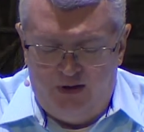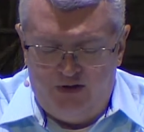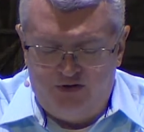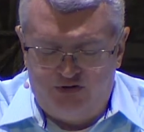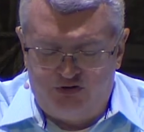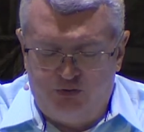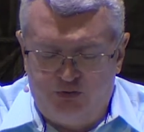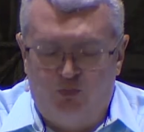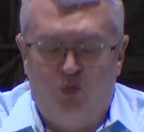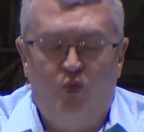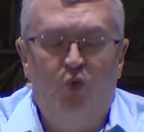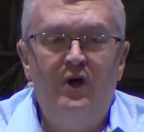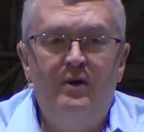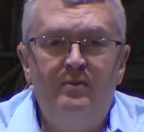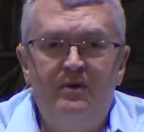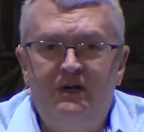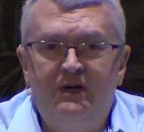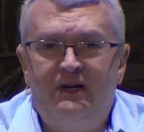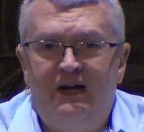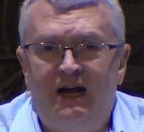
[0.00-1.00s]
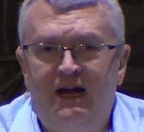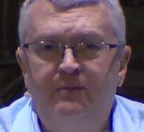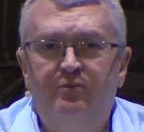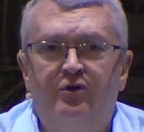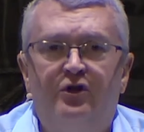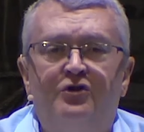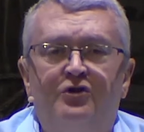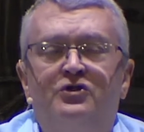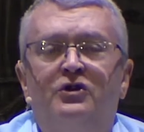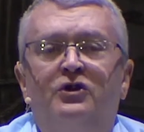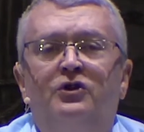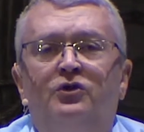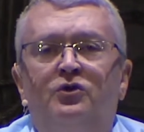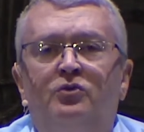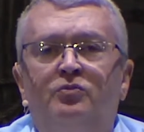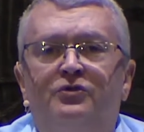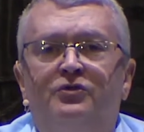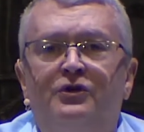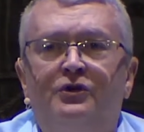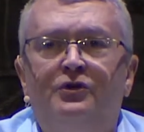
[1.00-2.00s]
some women came to the
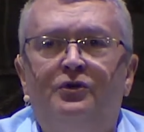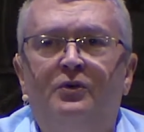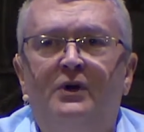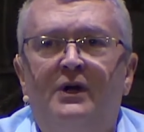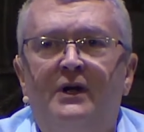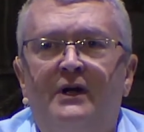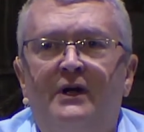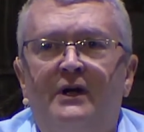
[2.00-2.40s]
tomb to